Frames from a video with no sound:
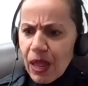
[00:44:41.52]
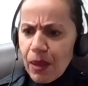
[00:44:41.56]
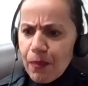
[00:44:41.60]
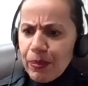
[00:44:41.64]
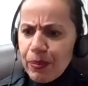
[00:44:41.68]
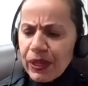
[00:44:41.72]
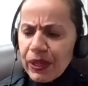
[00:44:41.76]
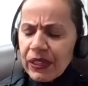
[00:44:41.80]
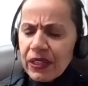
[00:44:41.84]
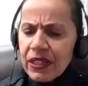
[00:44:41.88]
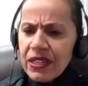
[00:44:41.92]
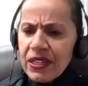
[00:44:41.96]

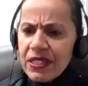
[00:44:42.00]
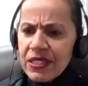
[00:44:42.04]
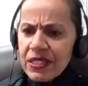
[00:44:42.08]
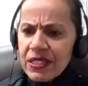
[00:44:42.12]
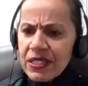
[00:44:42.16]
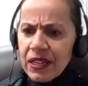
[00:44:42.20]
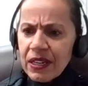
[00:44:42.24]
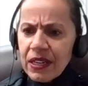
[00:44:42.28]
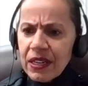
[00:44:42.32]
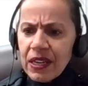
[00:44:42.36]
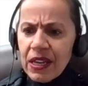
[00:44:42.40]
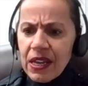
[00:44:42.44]

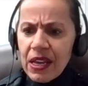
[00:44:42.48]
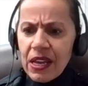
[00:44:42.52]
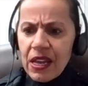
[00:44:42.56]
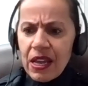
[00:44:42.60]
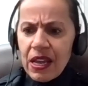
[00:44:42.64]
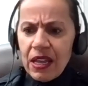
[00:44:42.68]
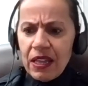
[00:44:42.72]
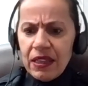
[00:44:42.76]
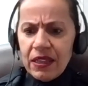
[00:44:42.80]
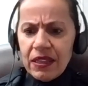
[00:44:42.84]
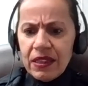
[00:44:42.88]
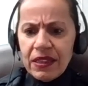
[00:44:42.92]
policing,
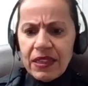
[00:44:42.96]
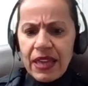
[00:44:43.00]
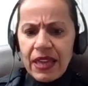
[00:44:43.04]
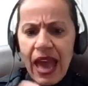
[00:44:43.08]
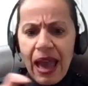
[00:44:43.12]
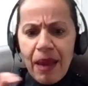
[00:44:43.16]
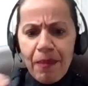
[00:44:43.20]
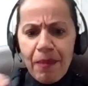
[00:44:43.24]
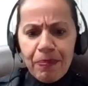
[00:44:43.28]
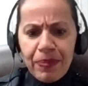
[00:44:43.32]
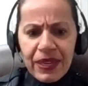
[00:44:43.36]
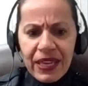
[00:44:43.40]

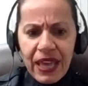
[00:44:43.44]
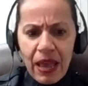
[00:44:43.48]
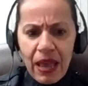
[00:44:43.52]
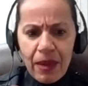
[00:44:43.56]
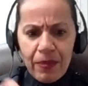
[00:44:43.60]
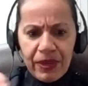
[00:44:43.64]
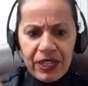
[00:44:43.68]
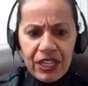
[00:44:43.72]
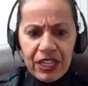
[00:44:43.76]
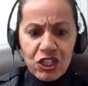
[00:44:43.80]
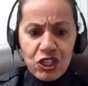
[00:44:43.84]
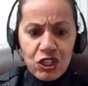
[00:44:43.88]
that
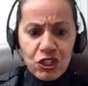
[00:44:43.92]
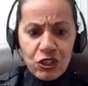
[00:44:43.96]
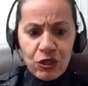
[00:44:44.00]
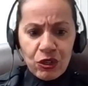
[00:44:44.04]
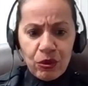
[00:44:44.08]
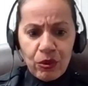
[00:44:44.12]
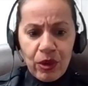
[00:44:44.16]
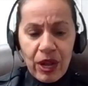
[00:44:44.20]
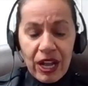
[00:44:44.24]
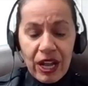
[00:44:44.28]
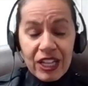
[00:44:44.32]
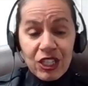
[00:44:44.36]
became an
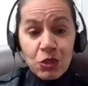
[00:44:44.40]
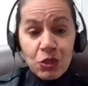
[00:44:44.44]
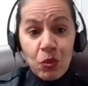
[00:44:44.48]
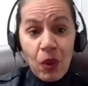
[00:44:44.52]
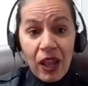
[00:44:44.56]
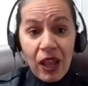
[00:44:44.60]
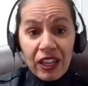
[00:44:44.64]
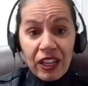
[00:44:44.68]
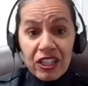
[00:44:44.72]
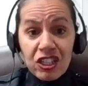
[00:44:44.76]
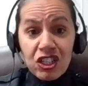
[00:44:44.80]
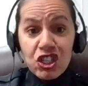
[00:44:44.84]
issue, as
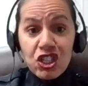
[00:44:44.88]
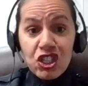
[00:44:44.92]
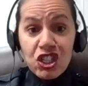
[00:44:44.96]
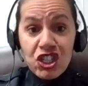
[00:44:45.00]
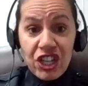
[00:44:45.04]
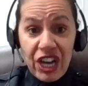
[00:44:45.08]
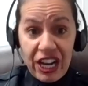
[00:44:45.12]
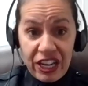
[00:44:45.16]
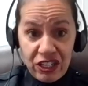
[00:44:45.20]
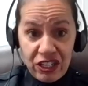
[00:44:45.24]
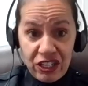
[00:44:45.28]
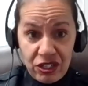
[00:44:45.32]
well as
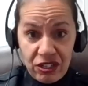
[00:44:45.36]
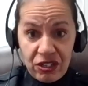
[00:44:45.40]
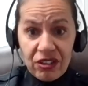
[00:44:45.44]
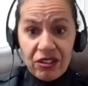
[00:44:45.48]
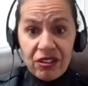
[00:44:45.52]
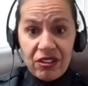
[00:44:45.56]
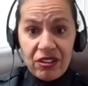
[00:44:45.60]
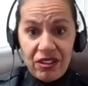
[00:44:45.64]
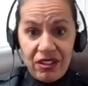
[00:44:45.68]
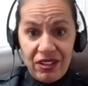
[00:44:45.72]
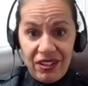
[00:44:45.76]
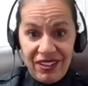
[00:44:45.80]
gender,